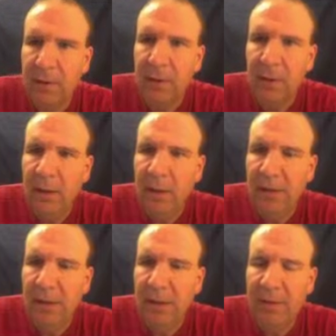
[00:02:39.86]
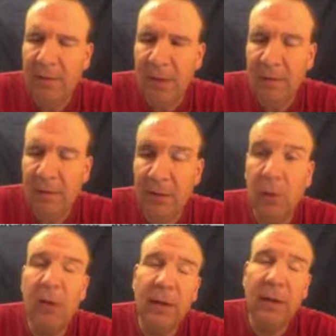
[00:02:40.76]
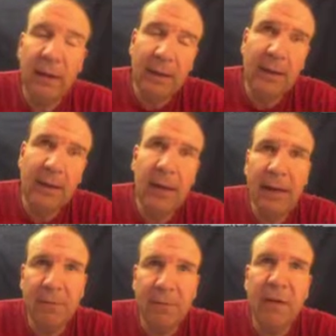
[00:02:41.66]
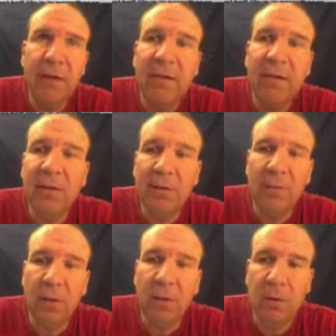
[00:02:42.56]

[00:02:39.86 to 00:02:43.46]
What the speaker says: electrons in the outer shell, or at the very least they're full,